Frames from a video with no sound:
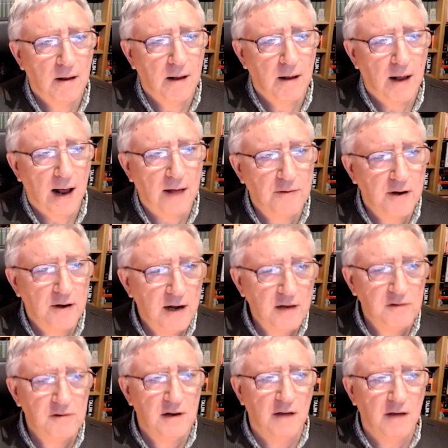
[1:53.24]
And the
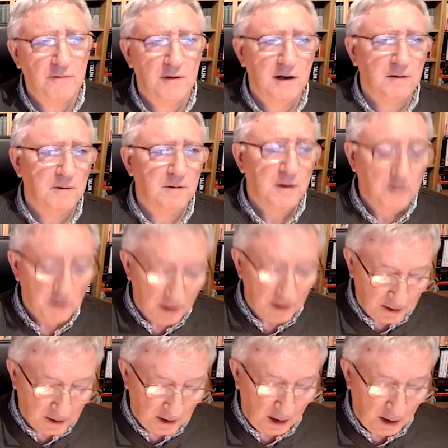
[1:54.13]
reason given
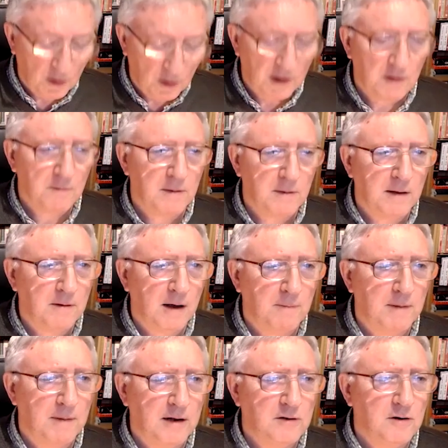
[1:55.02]
usually is that there were a
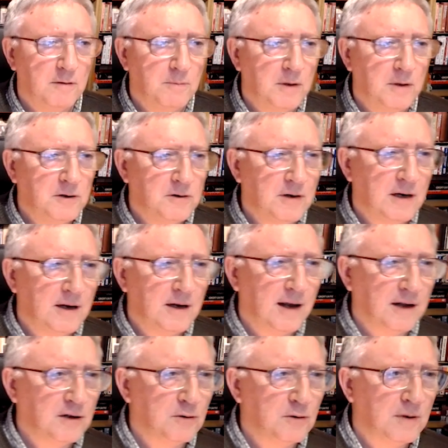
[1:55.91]
bunch of misery
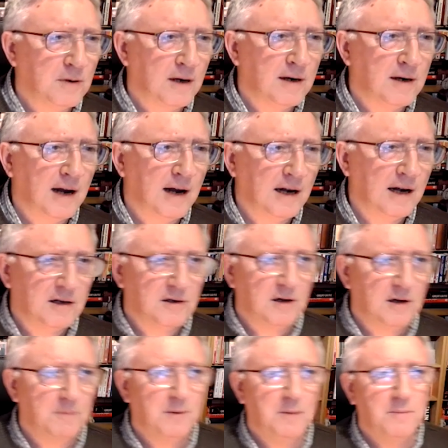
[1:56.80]
guts who didn't like to
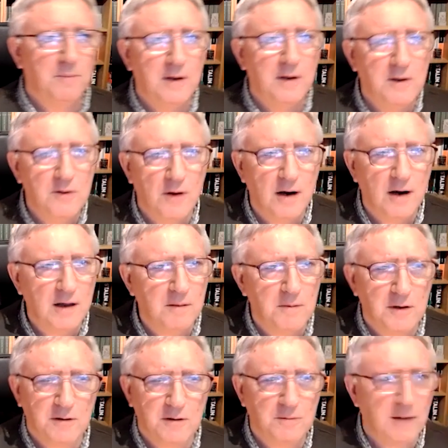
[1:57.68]
see people enjoying
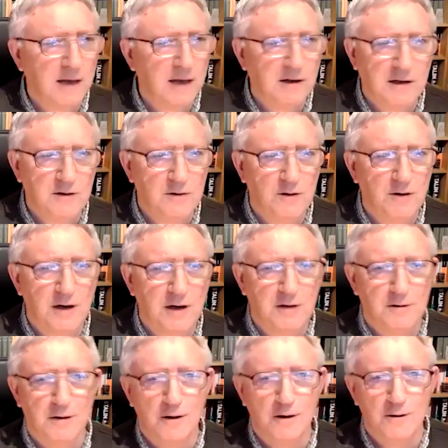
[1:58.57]
them. Well, That isn't the
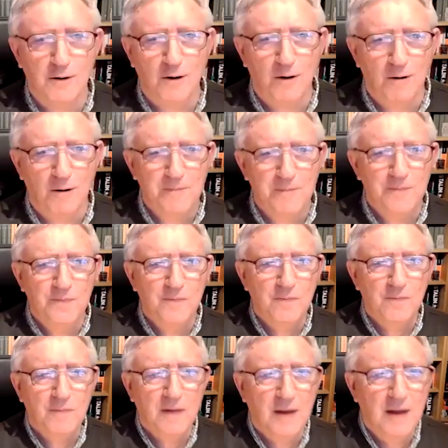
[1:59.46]
reason at all.
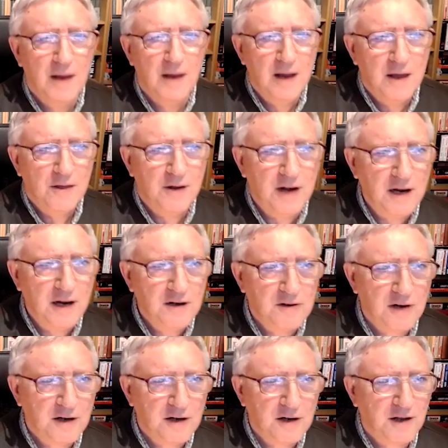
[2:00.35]
The
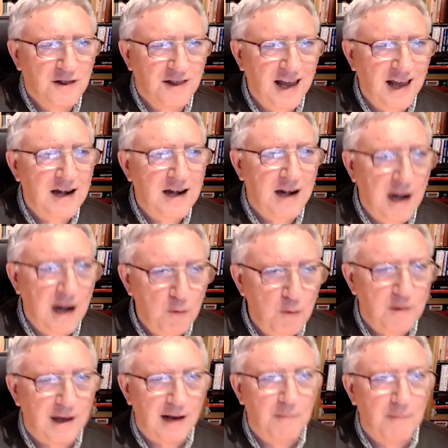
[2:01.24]
reason is that they knew
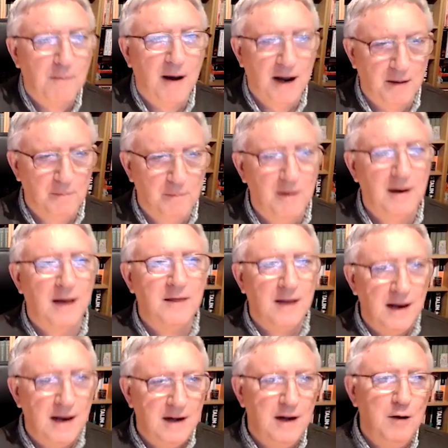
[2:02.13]
their Bible and
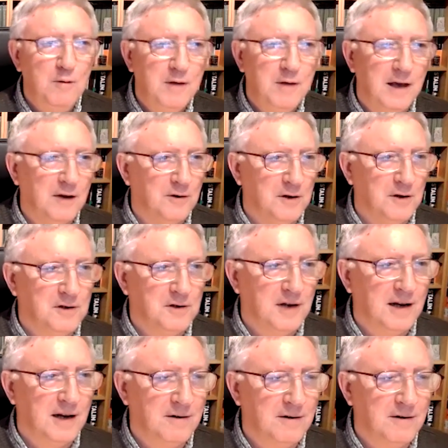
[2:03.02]
they knew their Christian